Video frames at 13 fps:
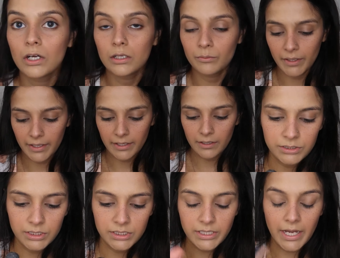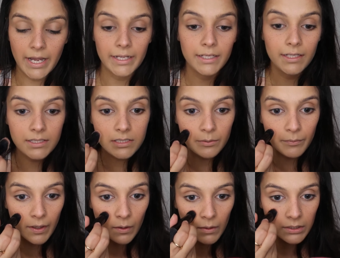on the tiniest
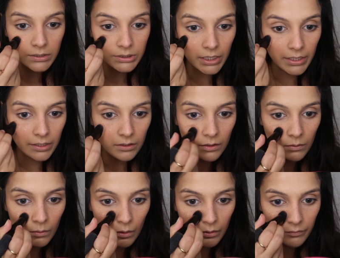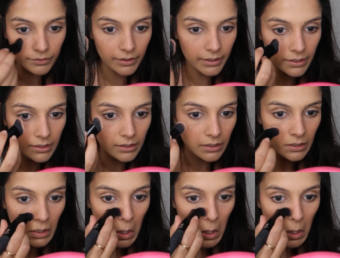amount and try to go over it.